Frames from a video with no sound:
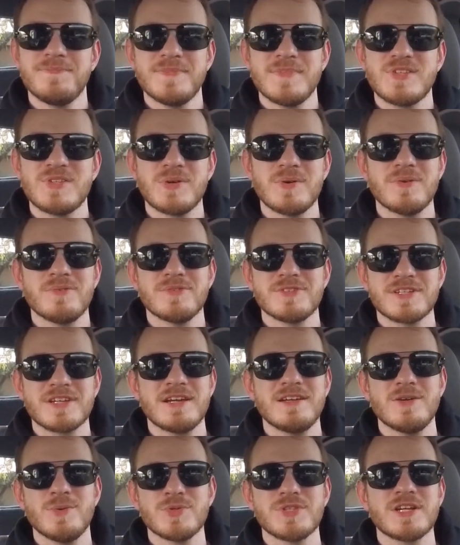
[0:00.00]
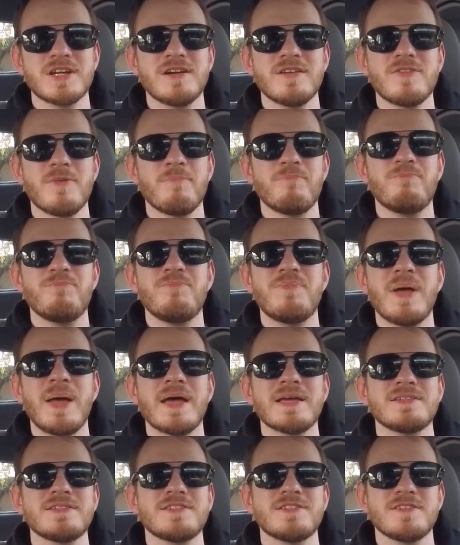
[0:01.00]
So it was kind of the
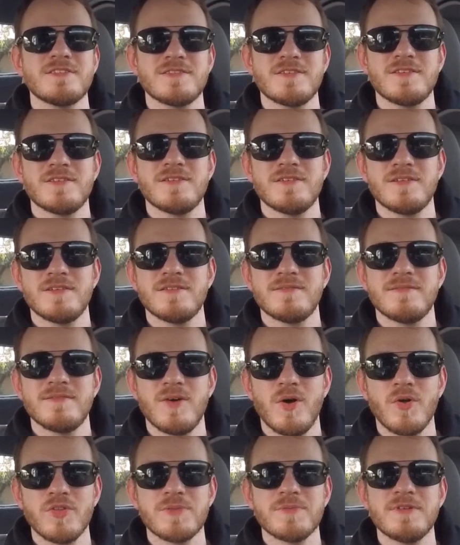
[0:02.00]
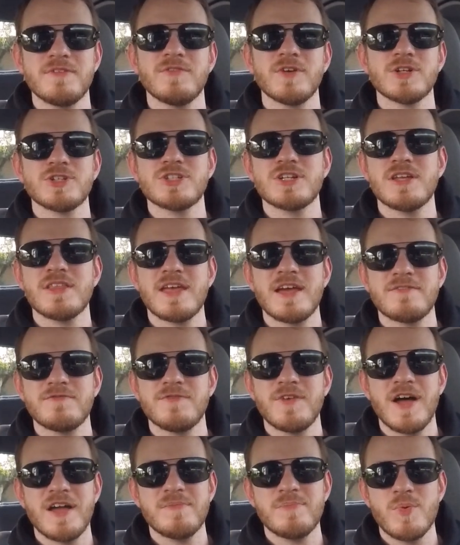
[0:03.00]
best ultimate version of that
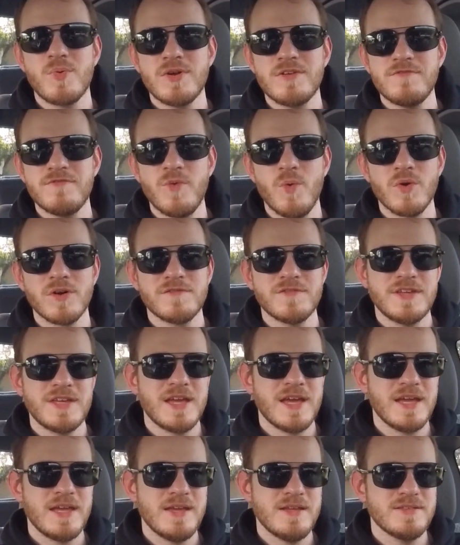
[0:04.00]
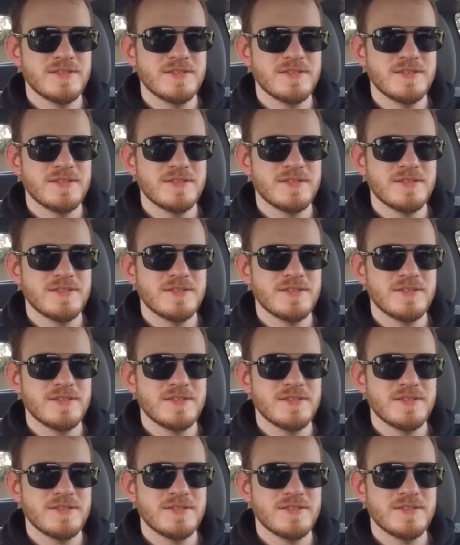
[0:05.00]
5.4 V8.